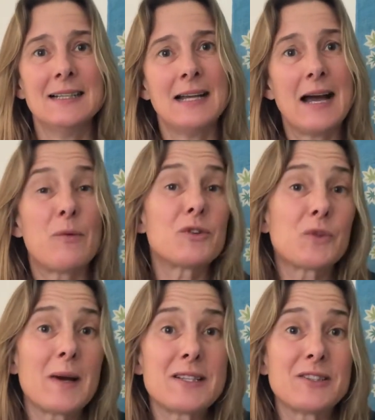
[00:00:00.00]
And what do
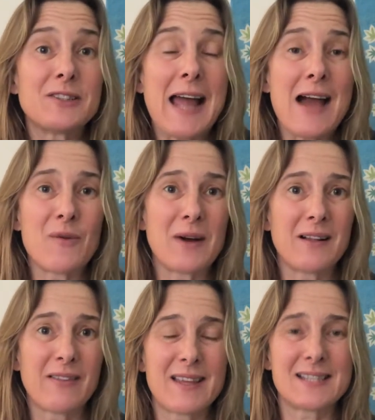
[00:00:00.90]
I do now?
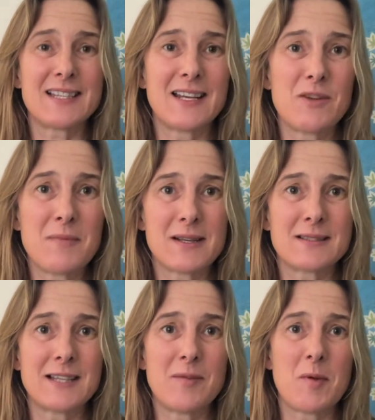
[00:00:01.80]
Well, this year you might
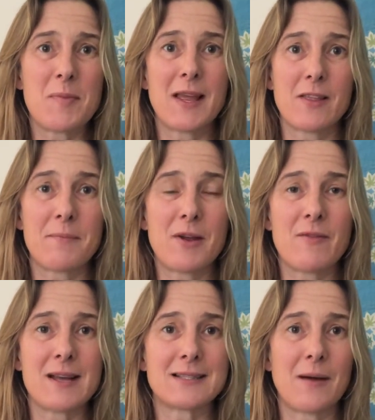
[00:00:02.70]
see me being the boat
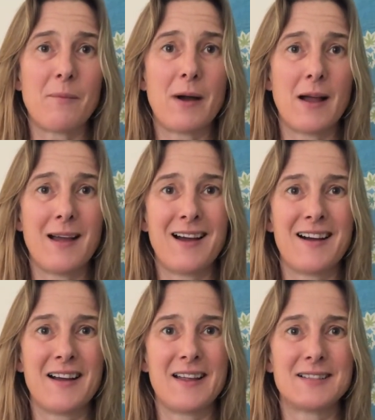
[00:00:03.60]
race umpire.
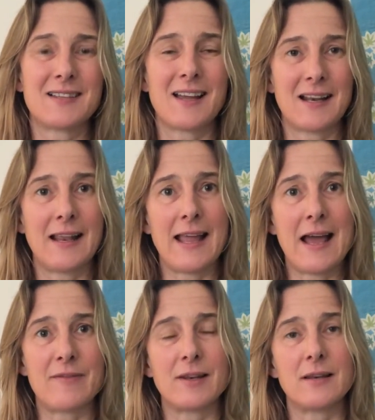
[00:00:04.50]
I certainly
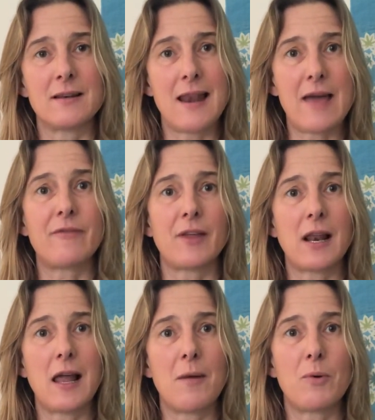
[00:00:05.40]
haven't left the
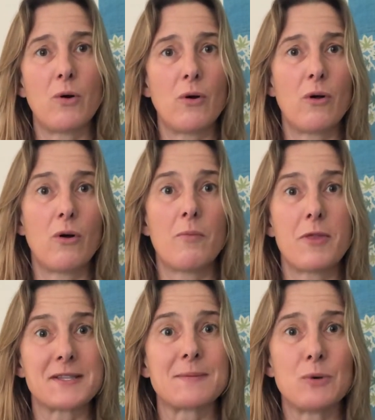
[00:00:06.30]
club or the
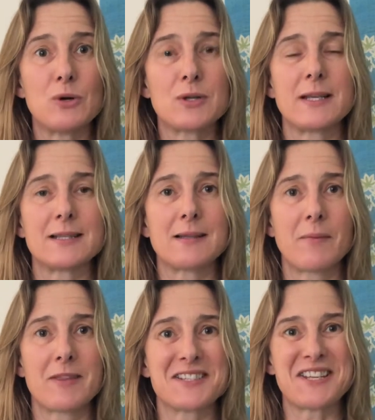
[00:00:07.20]
sport. It's
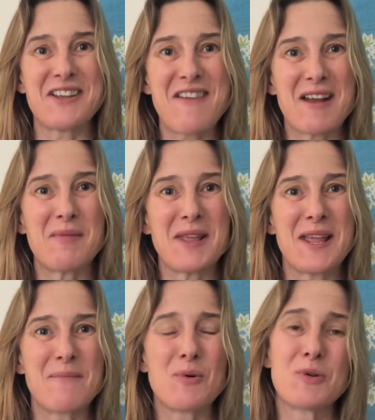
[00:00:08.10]
something that's incredibly
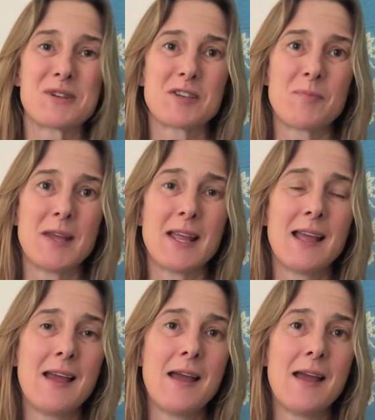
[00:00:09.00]
important to me.